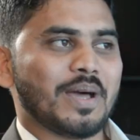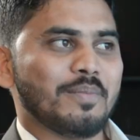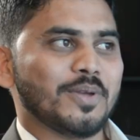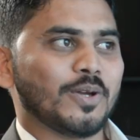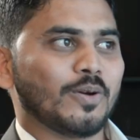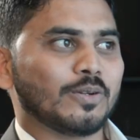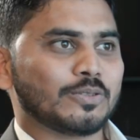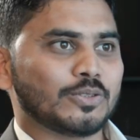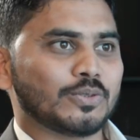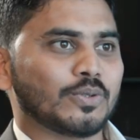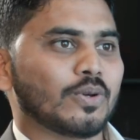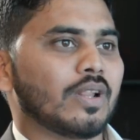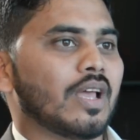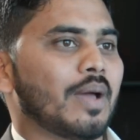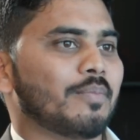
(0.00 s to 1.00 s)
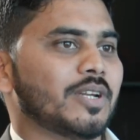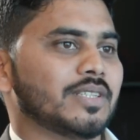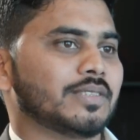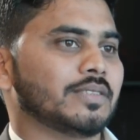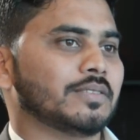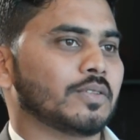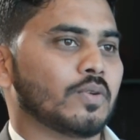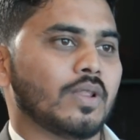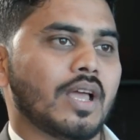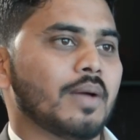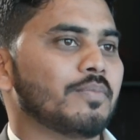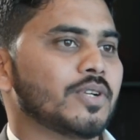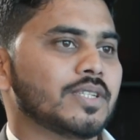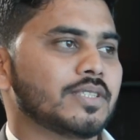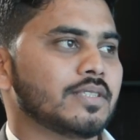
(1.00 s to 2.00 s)
Coming on to
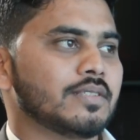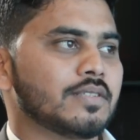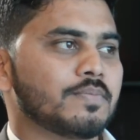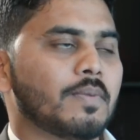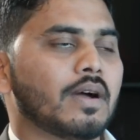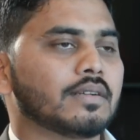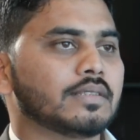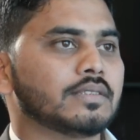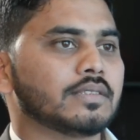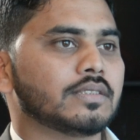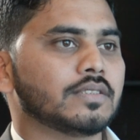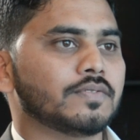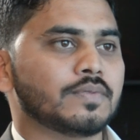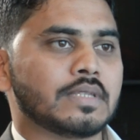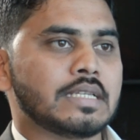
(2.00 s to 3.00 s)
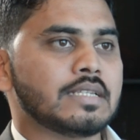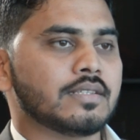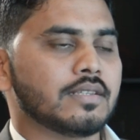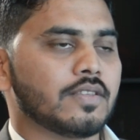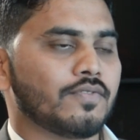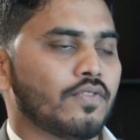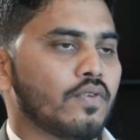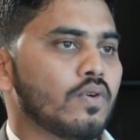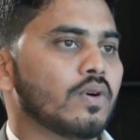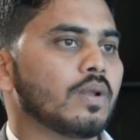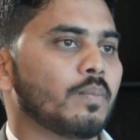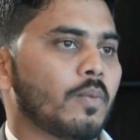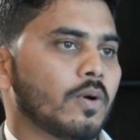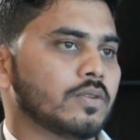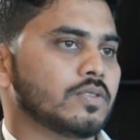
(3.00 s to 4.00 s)
collaborations, partnerships, these are the focal
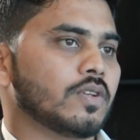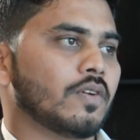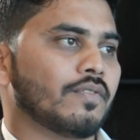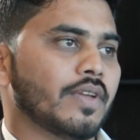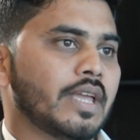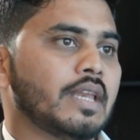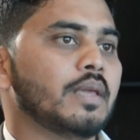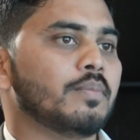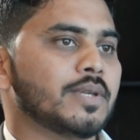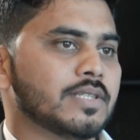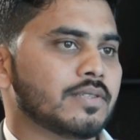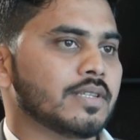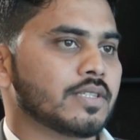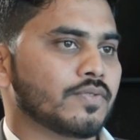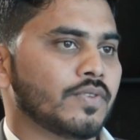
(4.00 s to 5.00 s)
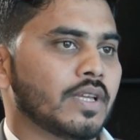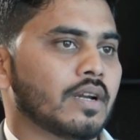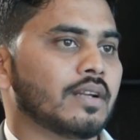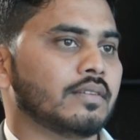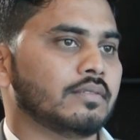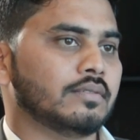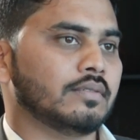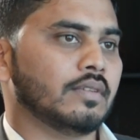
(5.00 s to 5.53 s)
points of any business we run.